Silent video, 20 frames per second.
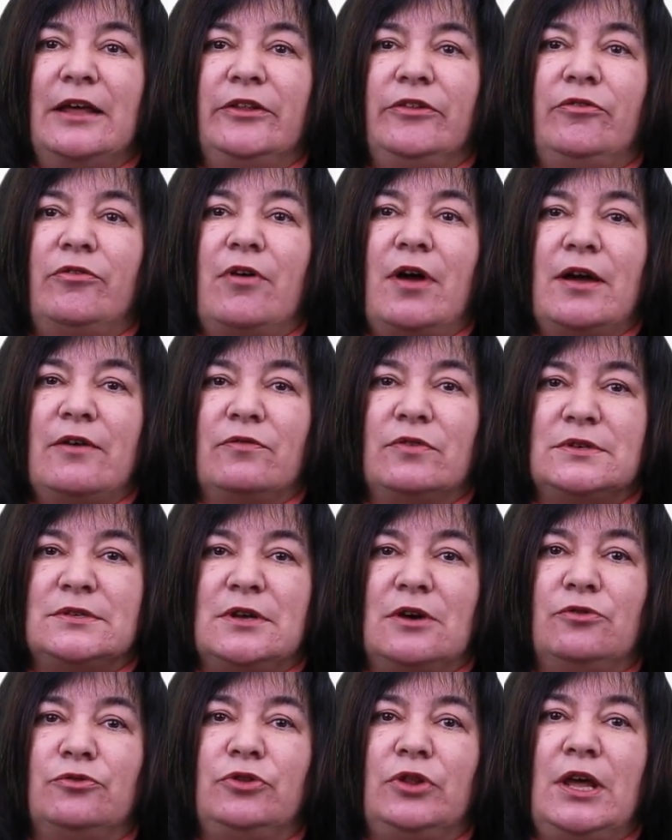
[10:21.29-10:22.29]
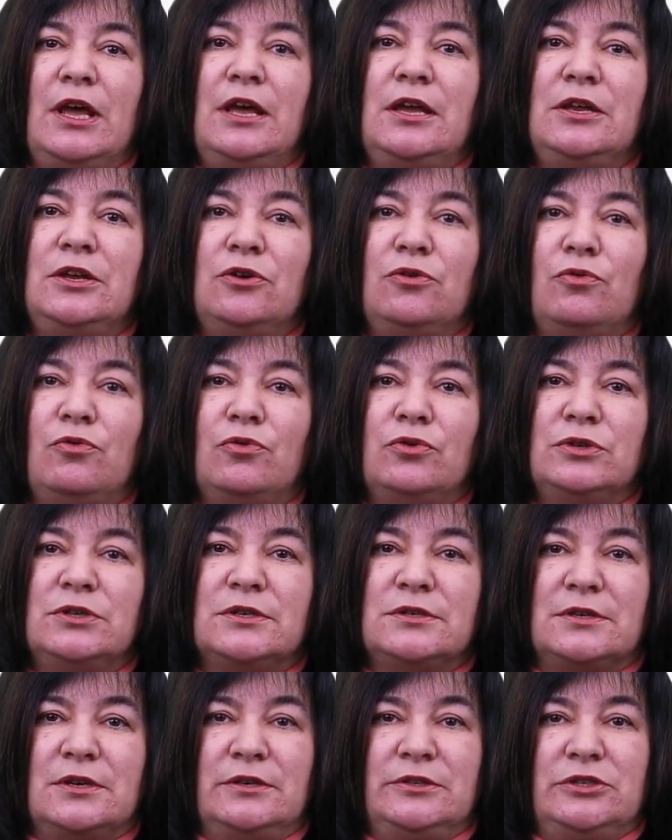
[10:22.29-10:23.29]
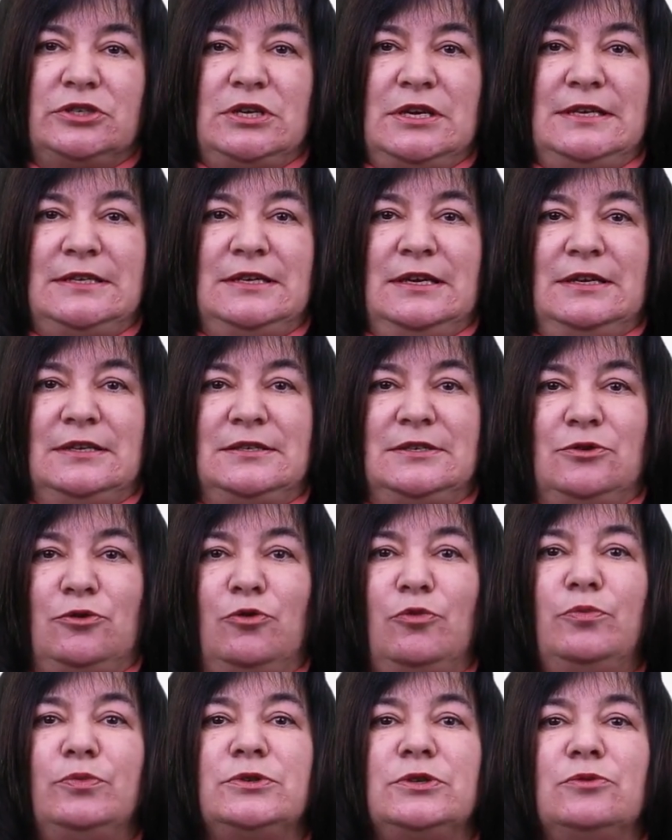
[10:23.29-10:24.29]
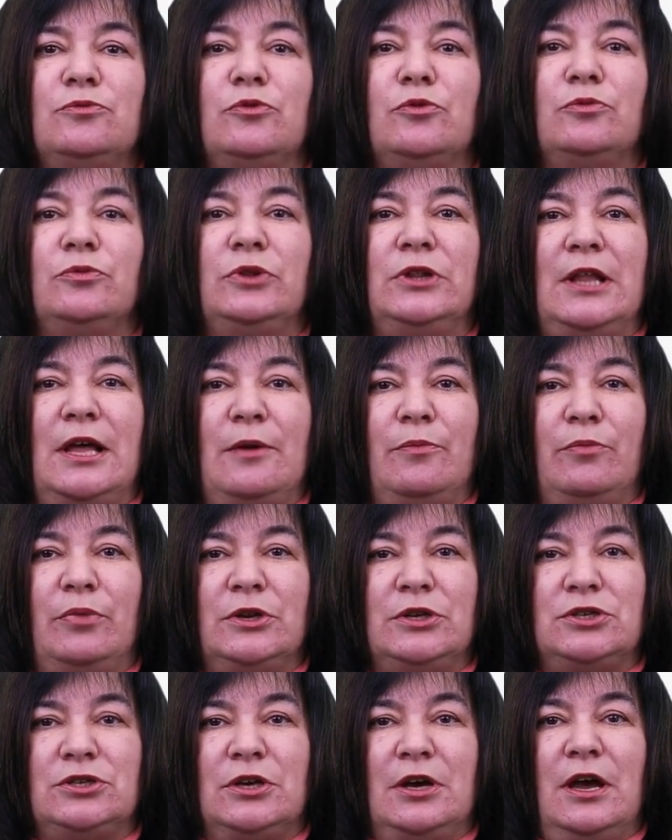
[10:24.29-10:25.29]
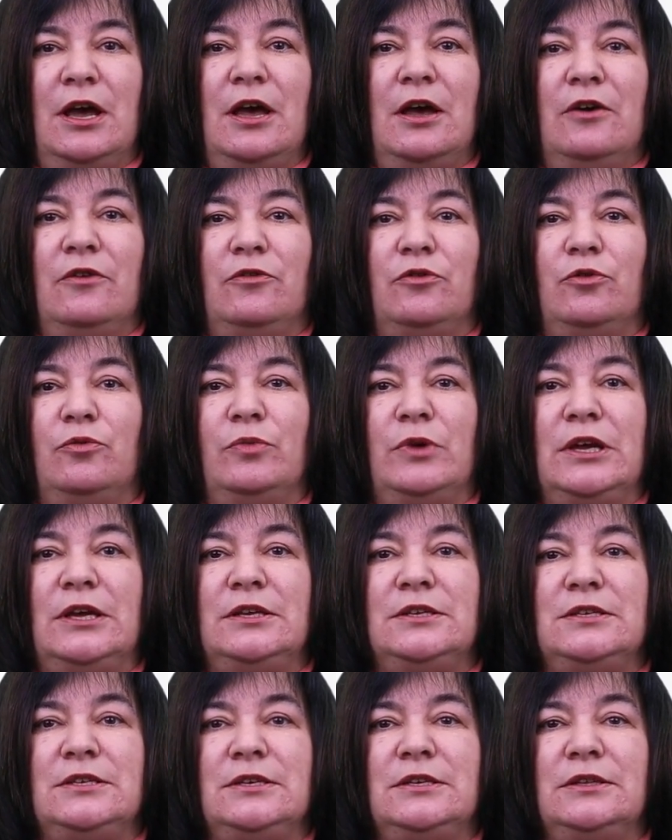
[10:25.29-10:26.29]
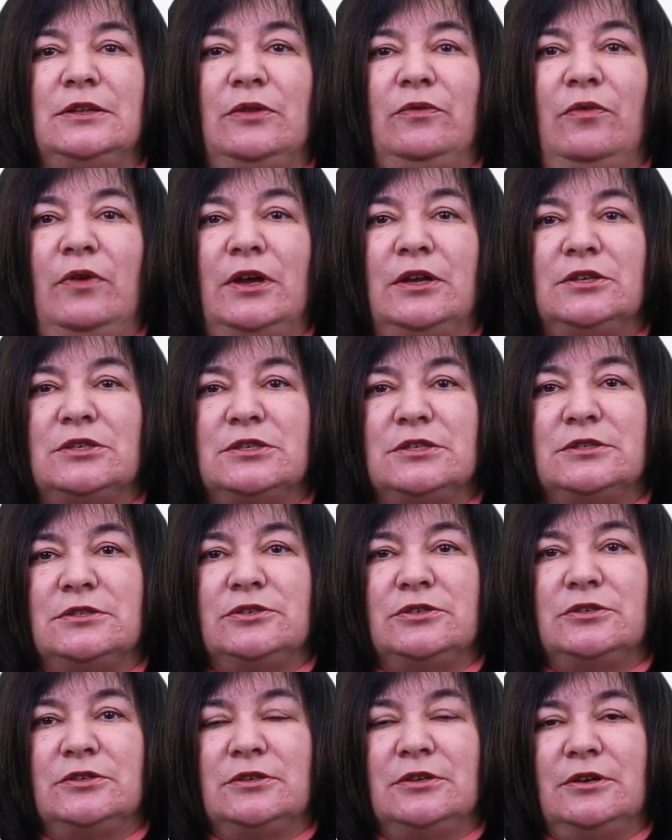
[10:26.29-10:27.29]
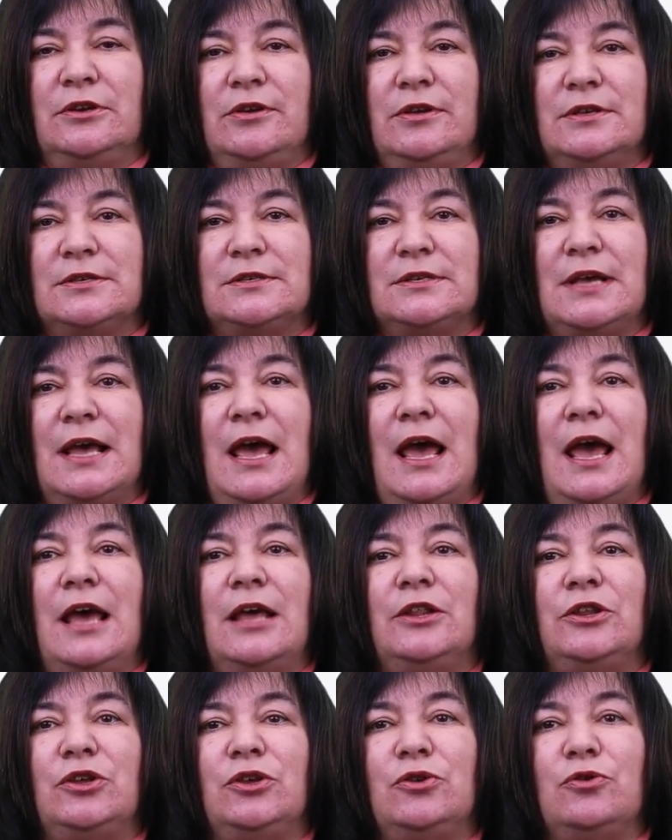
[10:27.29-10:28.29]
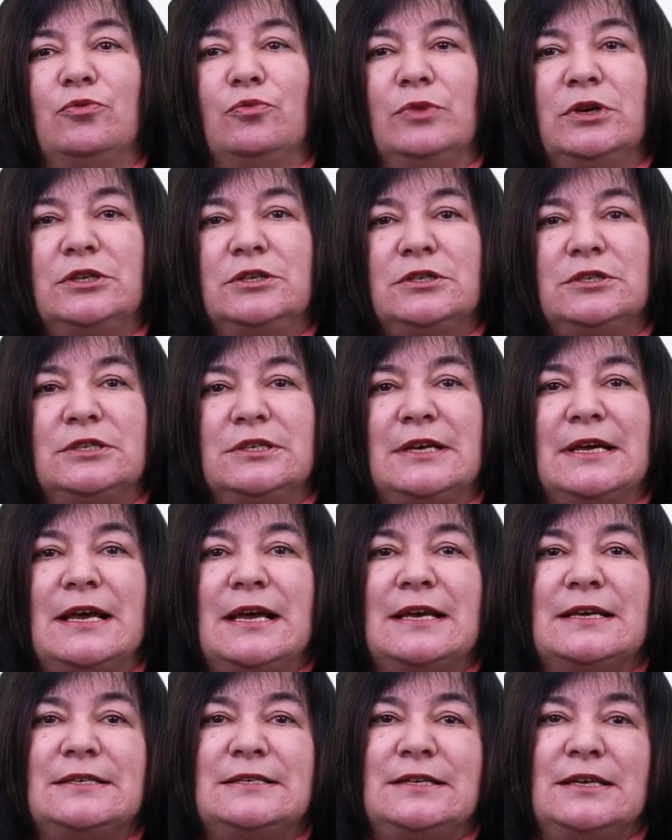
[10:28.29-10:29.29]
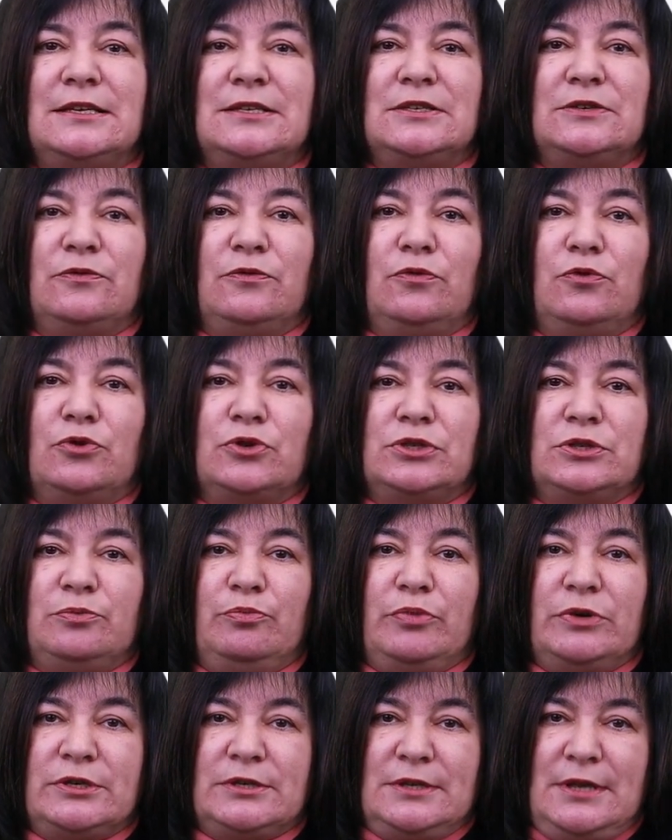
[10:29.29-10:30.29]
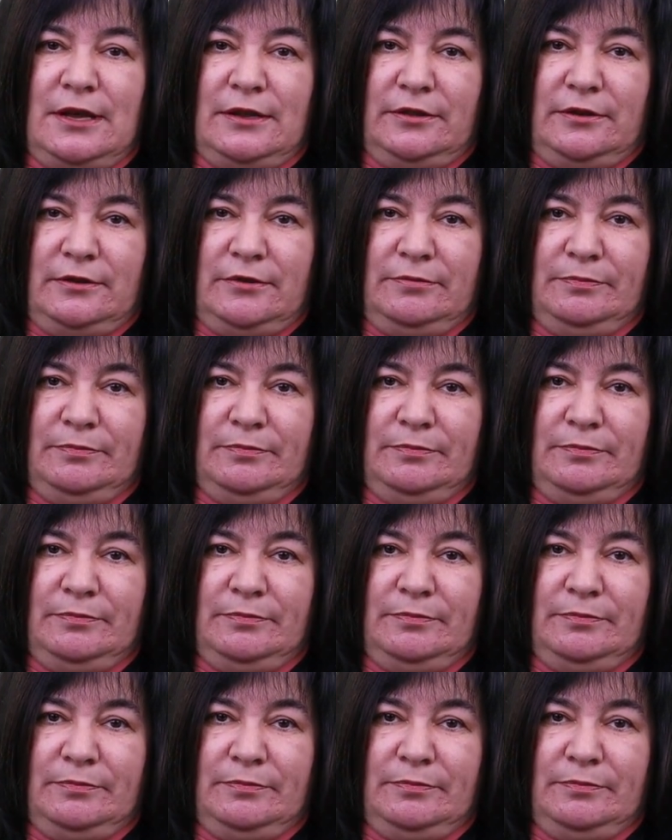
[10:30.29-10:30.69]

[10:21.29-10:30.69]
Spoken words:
dry without any odors contained at the optimum temperature from 18-20 degrees and humidity 30-40%.